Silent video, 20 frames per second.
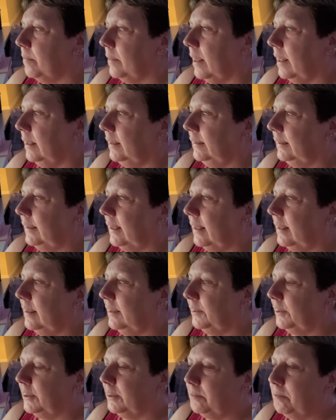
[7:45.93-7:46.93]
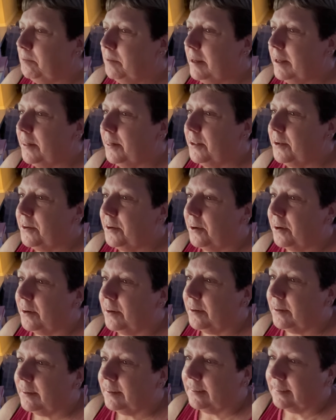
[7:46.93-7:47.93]
He said, it's just me and the
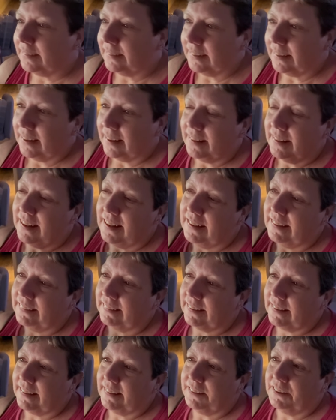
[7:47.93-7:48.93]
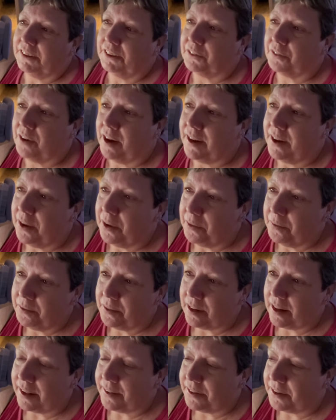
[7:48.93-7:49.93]
dog. And then he said he just ran home
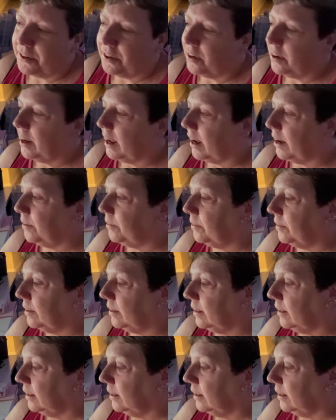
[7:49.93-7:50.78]
to let the dog out.